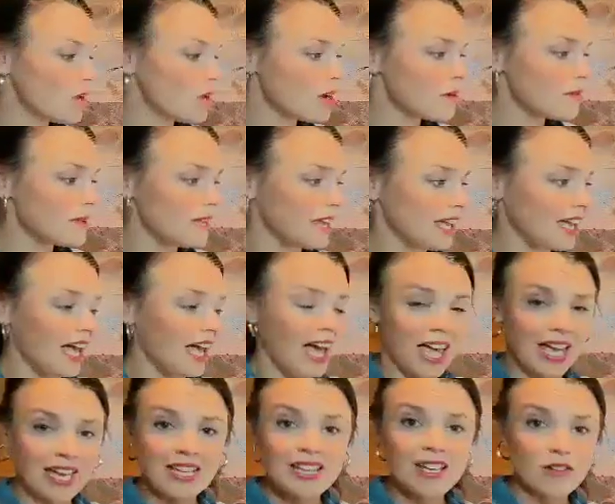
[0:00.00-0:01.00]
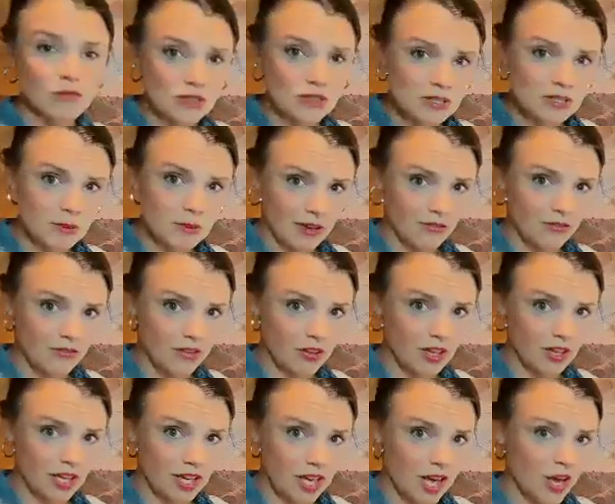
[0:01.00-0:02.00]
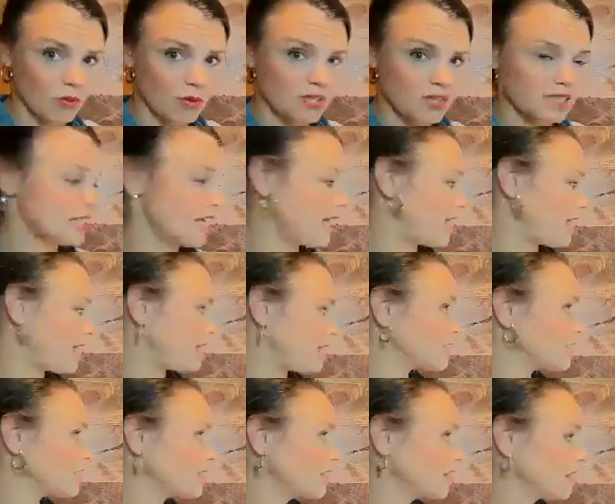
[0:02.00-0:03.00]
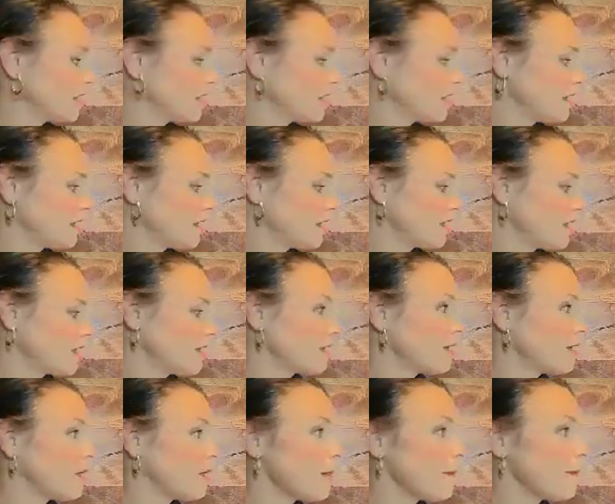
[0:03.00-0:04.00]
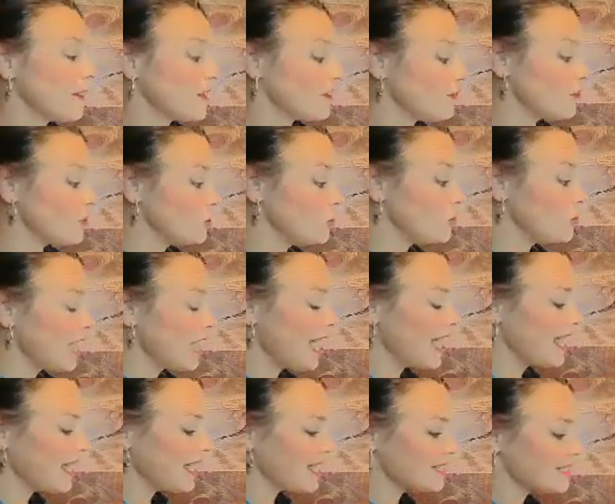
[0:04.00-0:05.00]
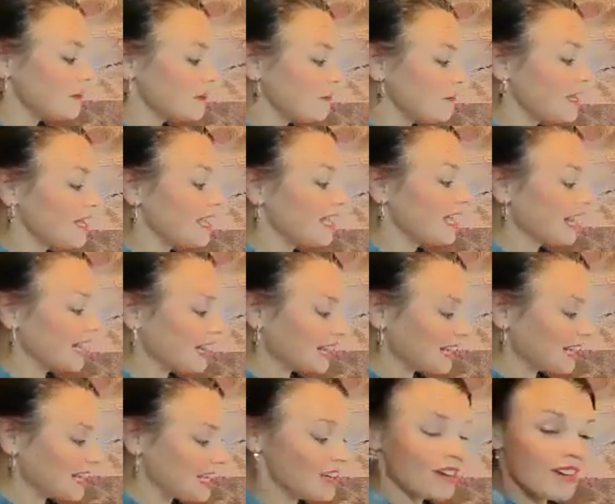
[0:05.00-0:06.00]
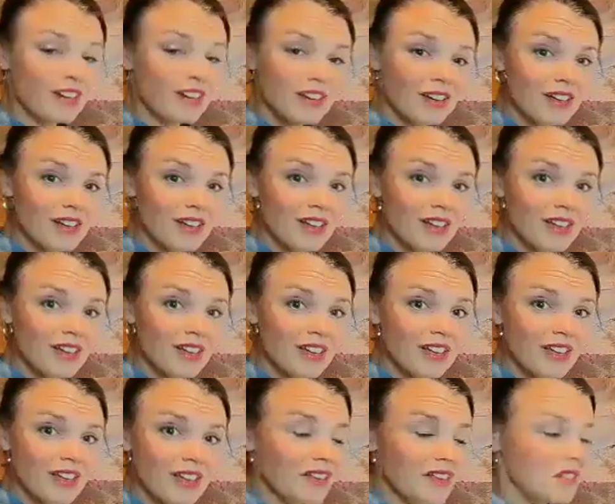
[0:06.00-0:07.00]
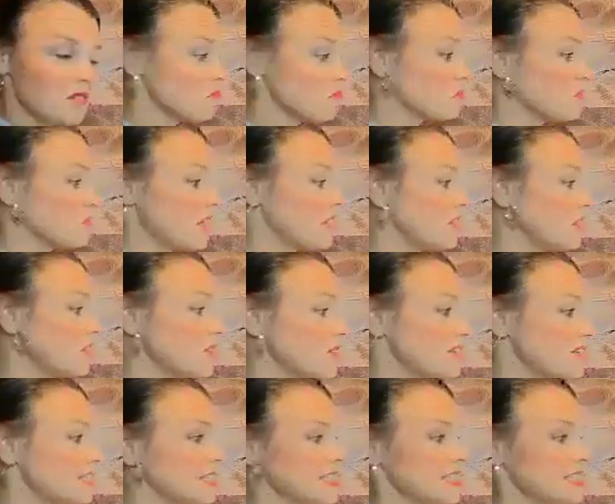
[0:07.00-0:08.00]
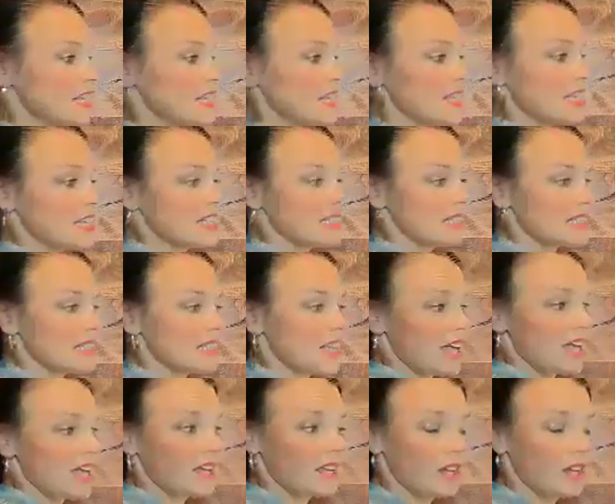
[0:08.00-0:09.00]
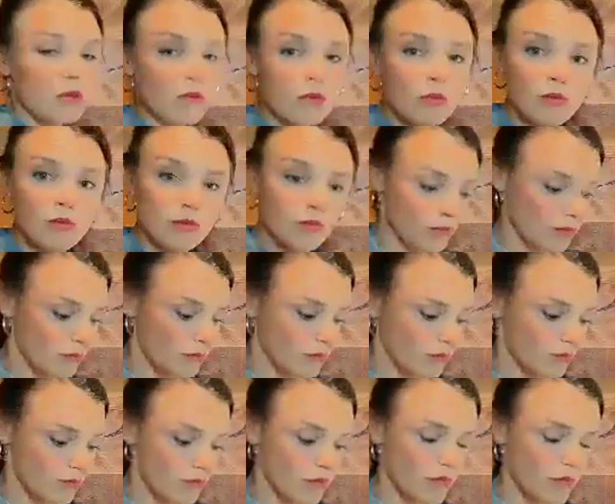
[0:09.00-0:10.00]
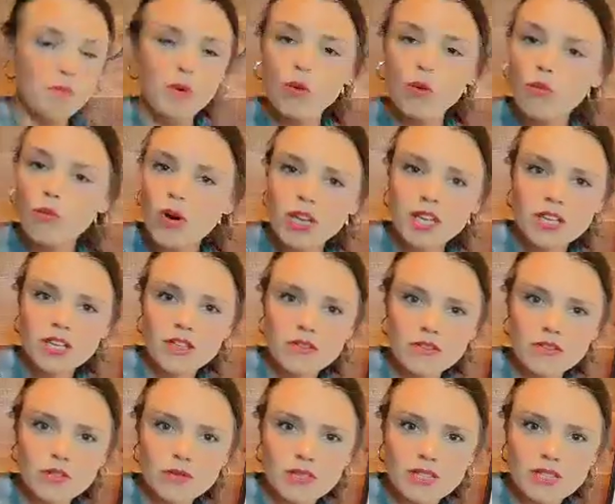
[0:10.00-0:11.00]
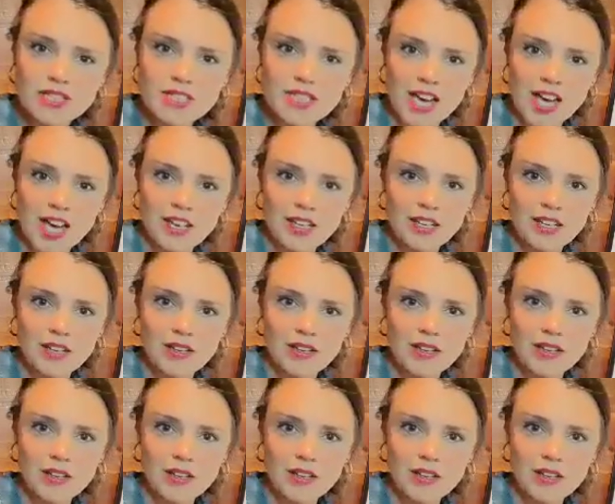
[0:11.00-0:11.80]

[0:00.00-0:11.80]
We are being kind and respectful in how we say it. But if you can't be clear, then there isn't anything to say. But what can you do instead?